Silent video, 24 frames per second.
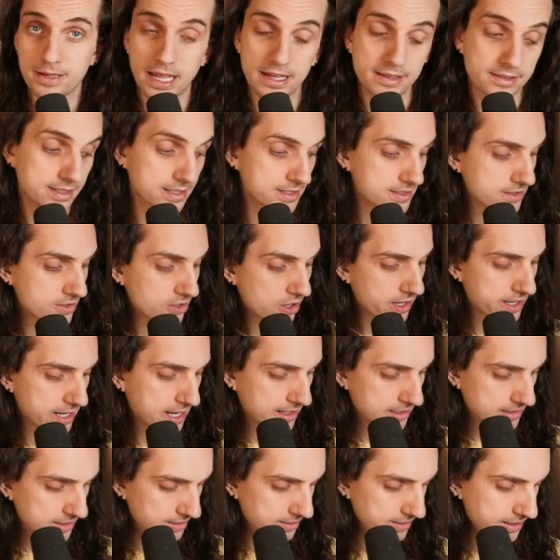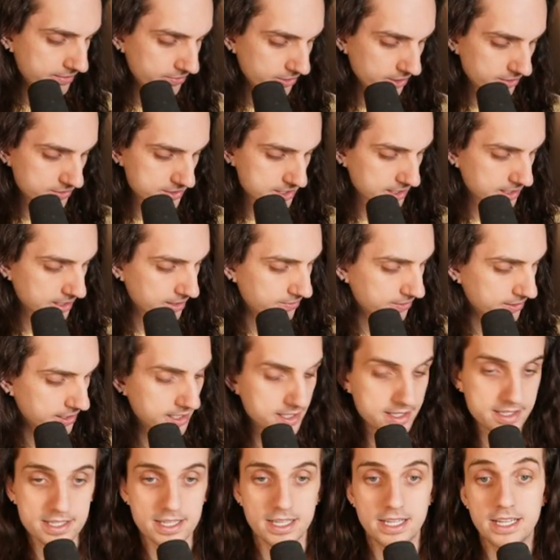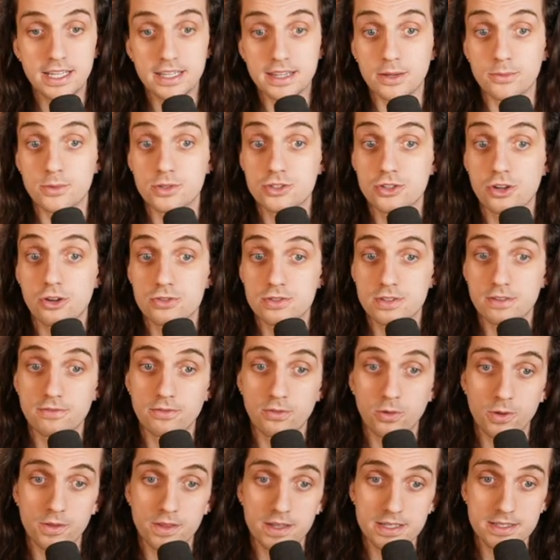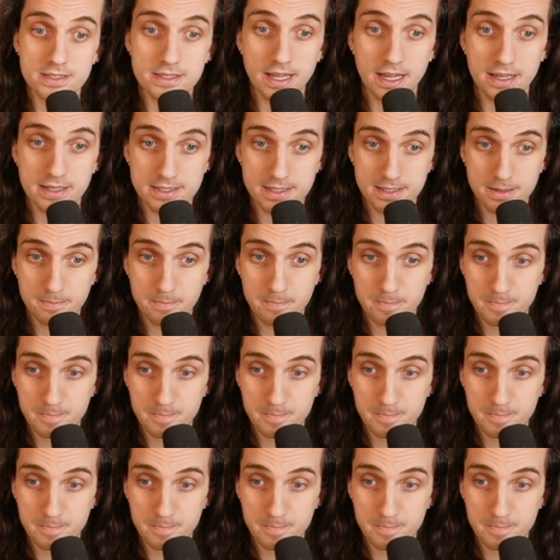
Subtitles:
at least not at the level of significance that was chosen for this test.